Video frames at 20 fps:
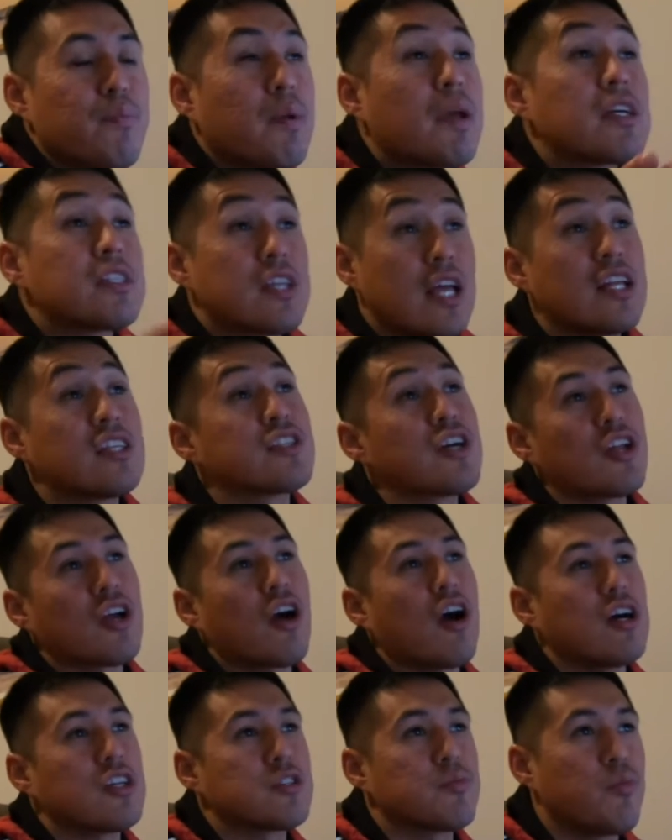because it's going to
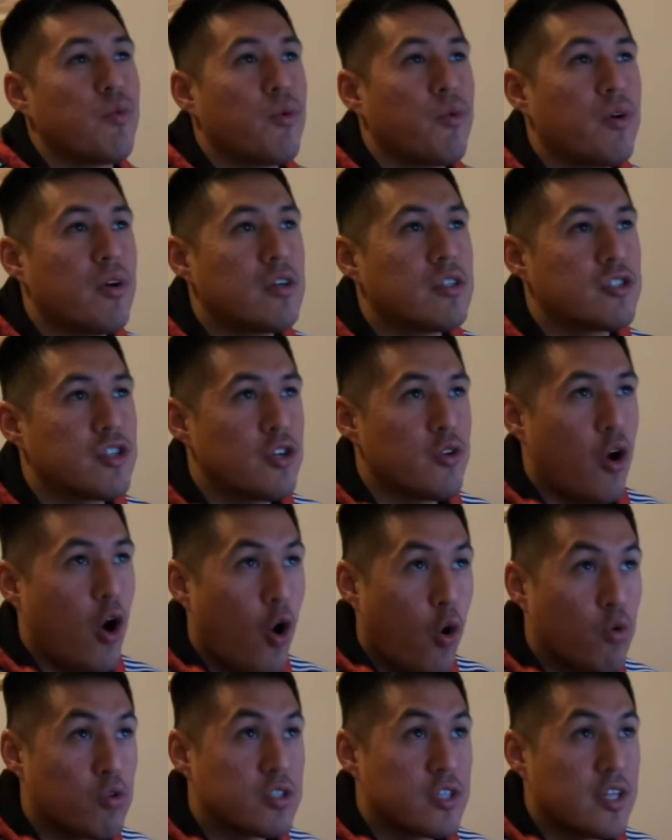cost more to
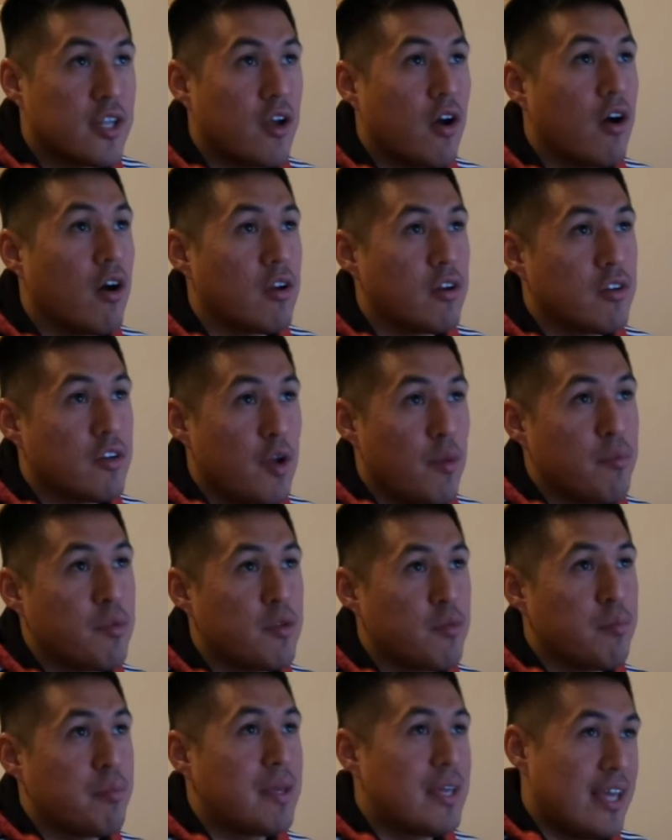host it on
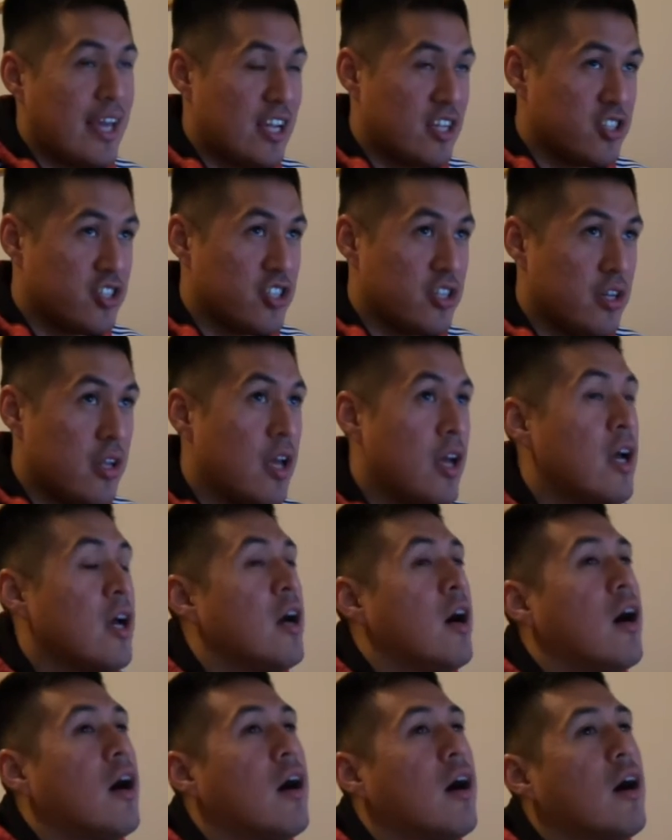WP Engine,
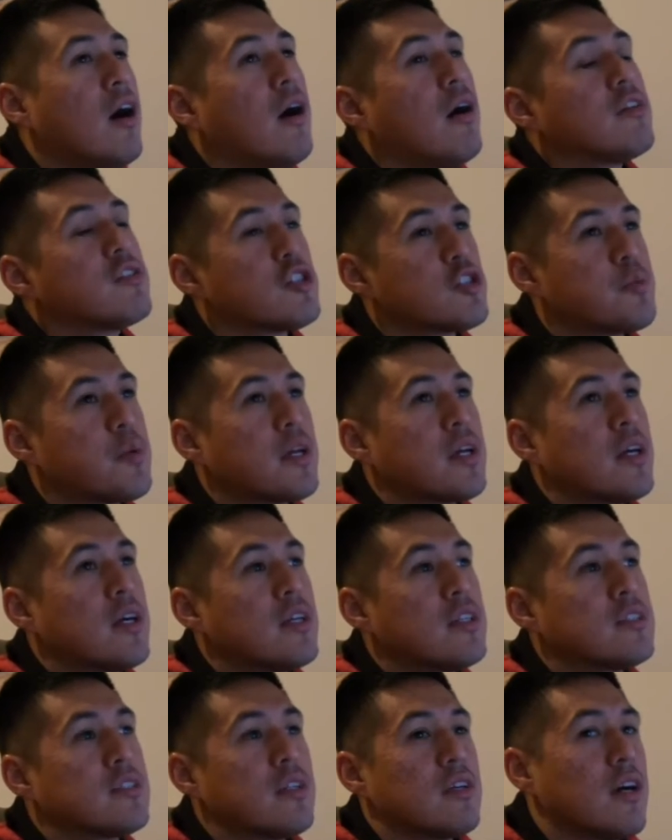just
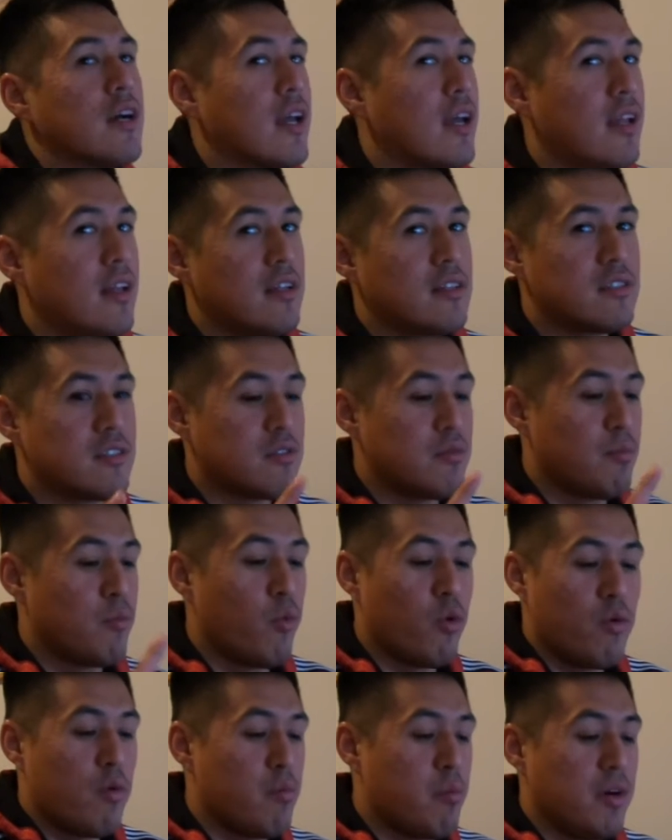because again, it's
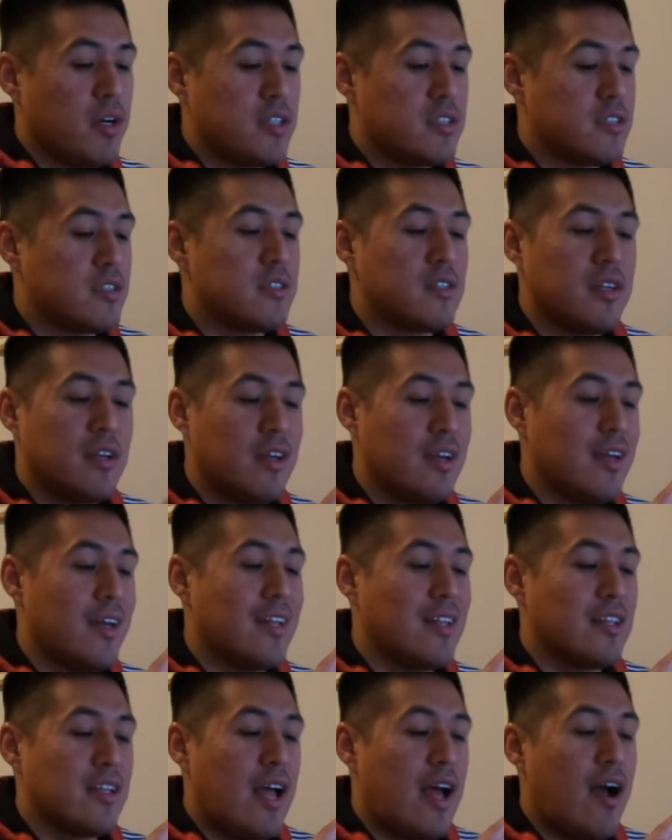more robust.
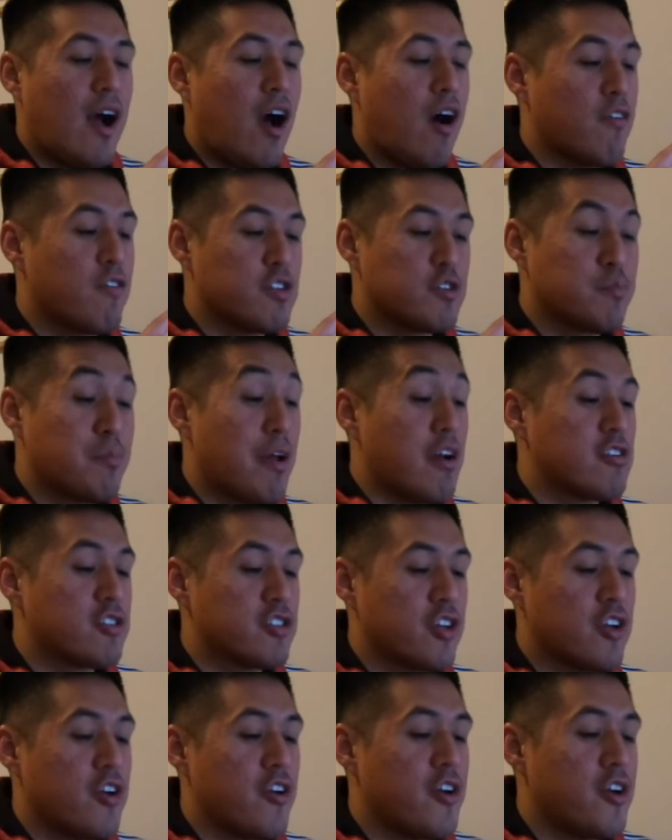It offers better
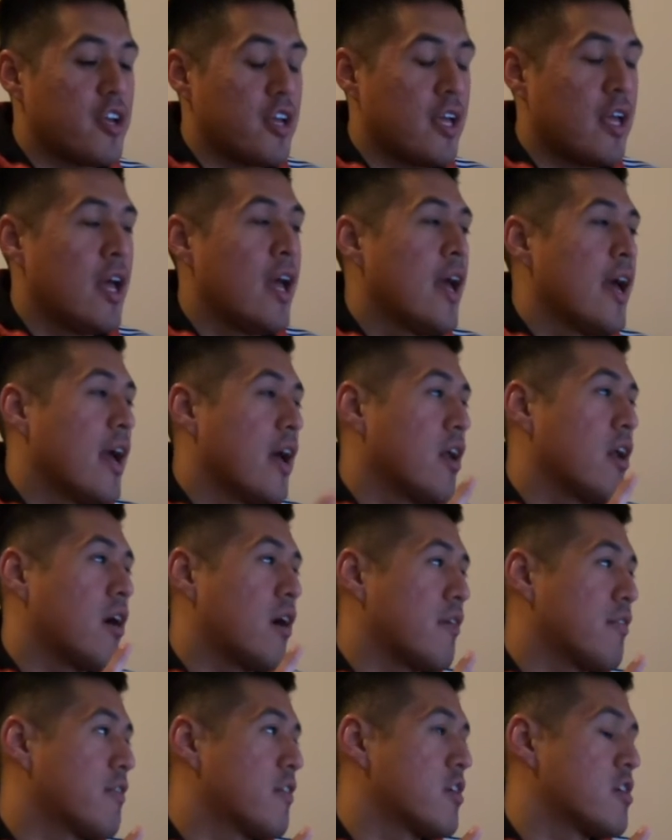security. It
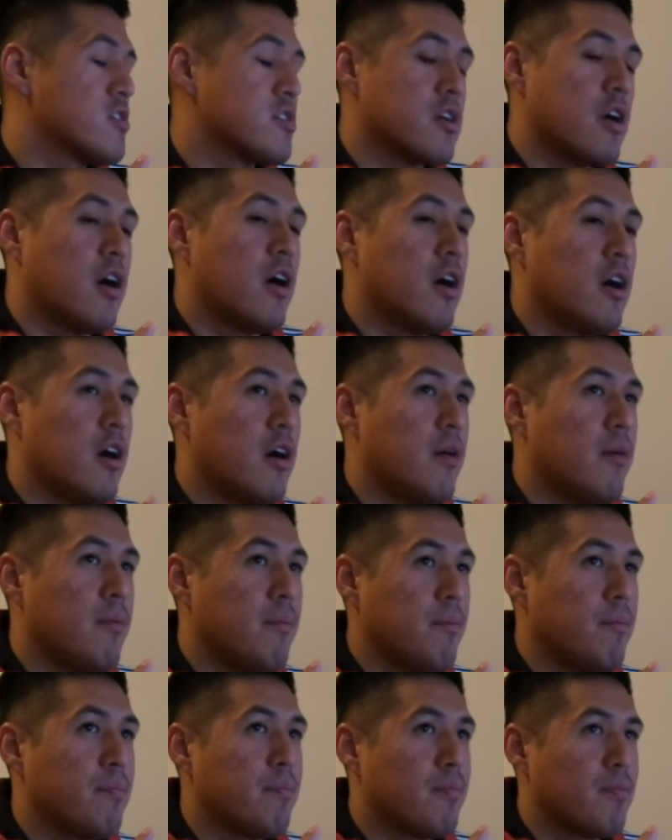offers
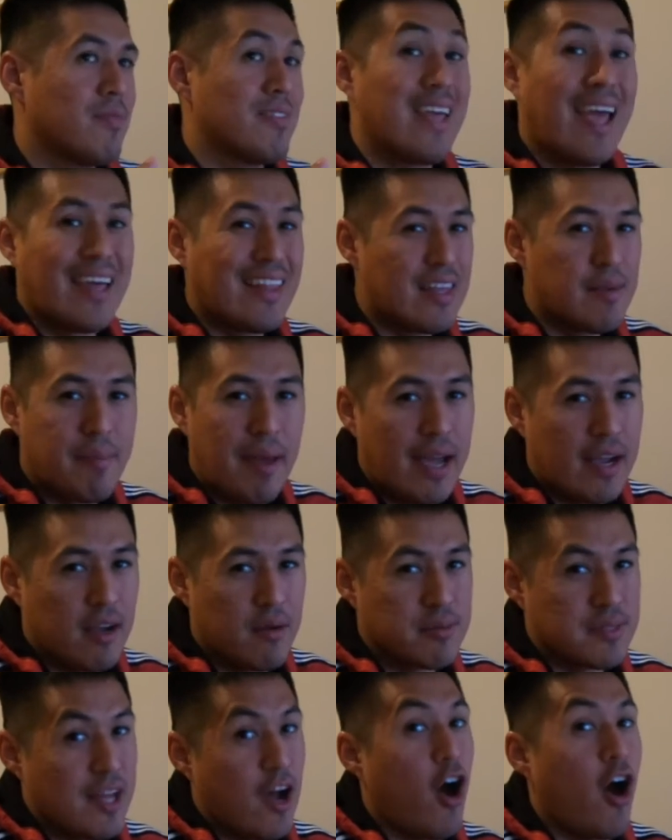daily
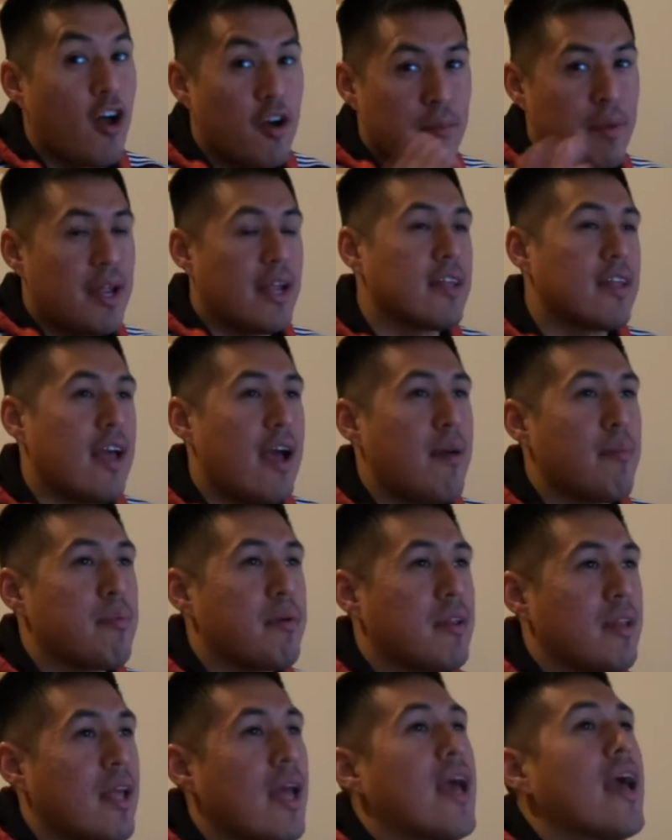backups that automatically
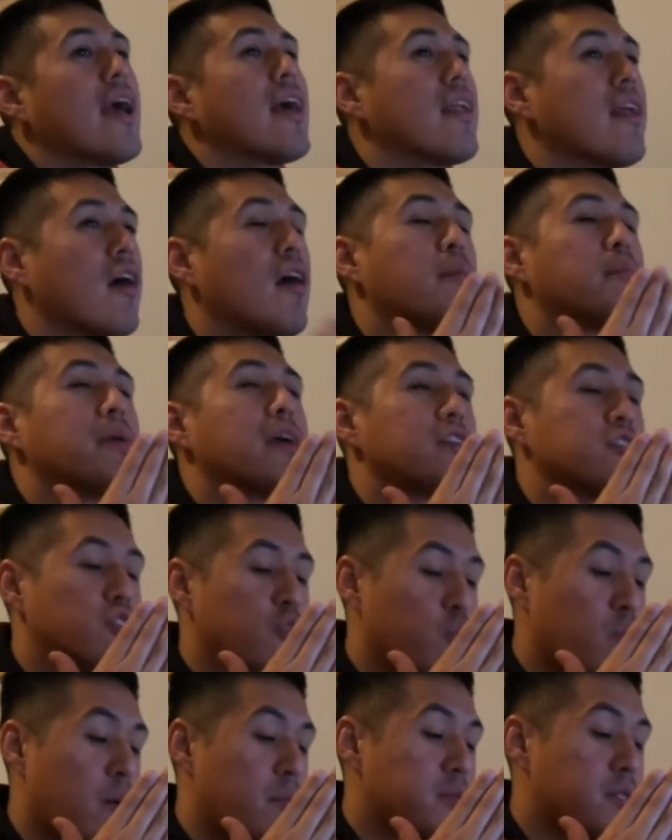happen. It updates
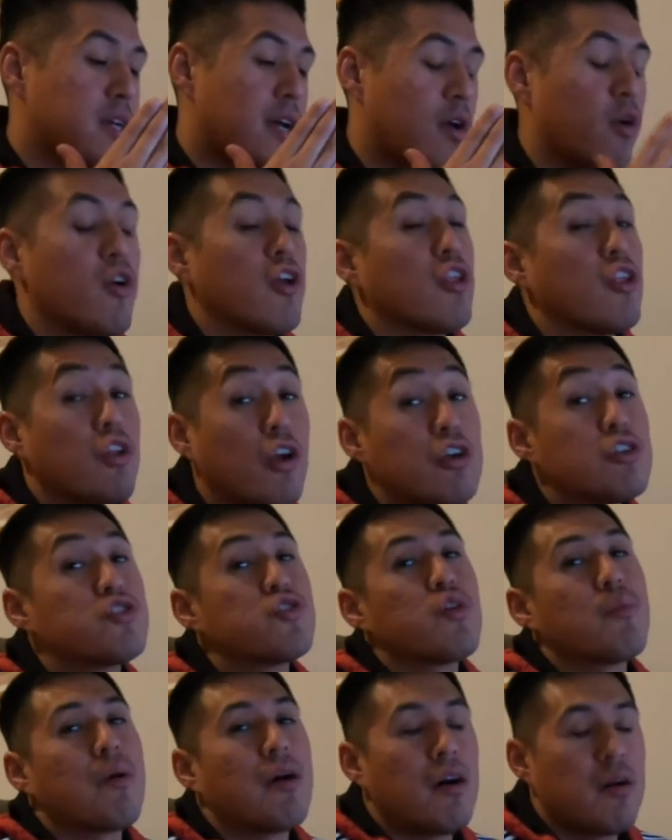your website or alerts
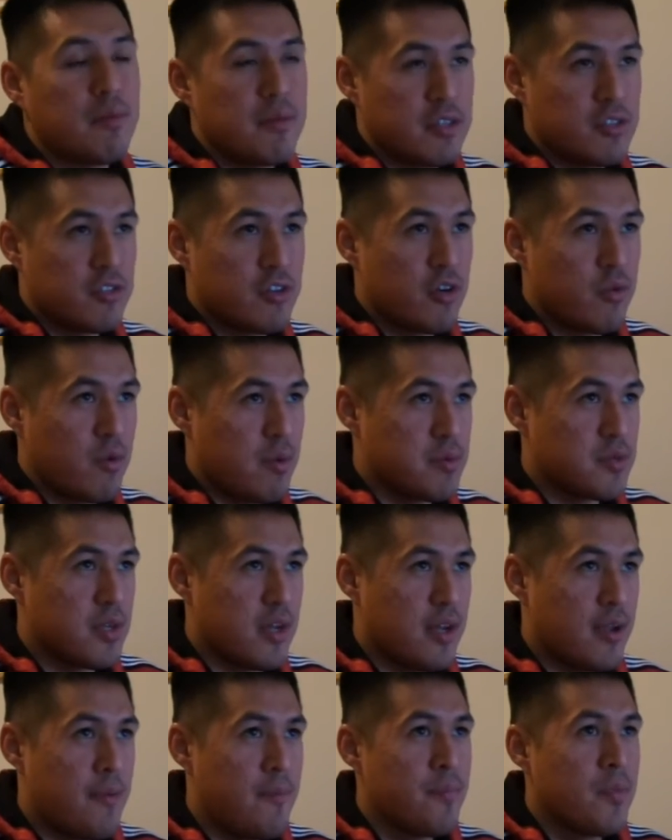you about updates to your
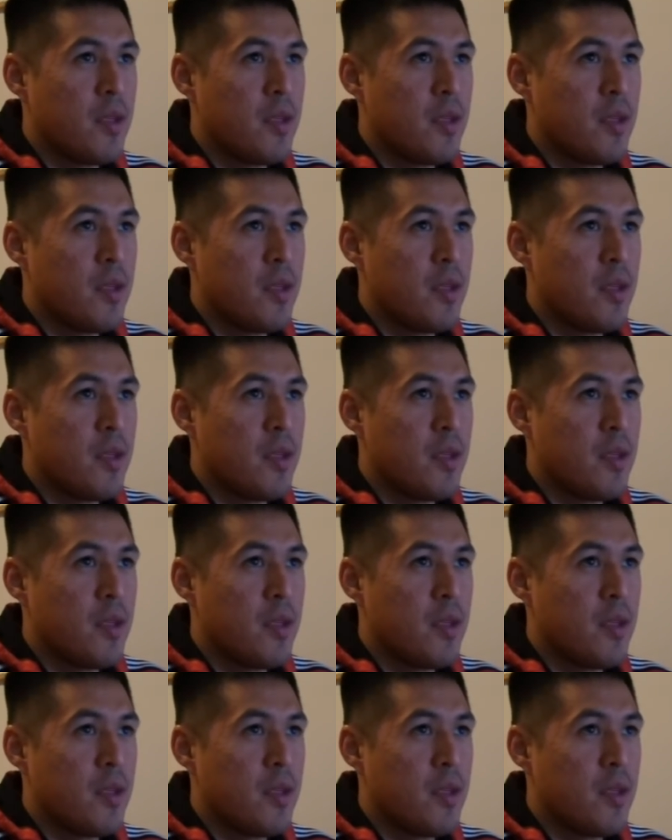website.